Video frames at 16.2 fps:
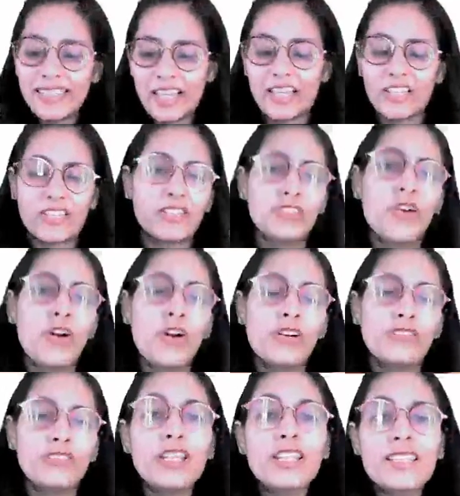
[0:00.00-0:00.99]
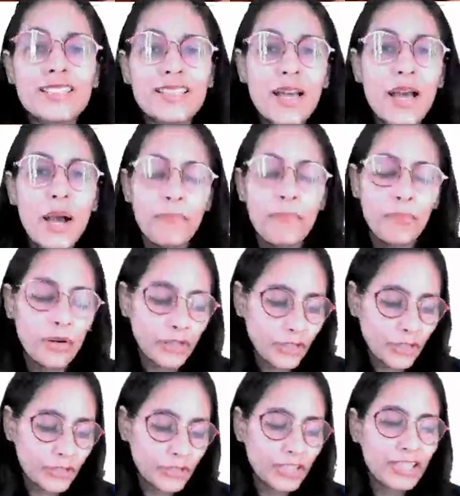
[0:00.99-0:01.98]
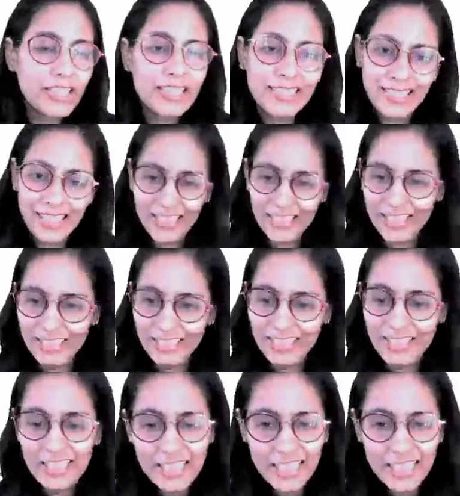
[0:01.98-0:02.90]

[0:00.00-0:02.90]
section of this particular session.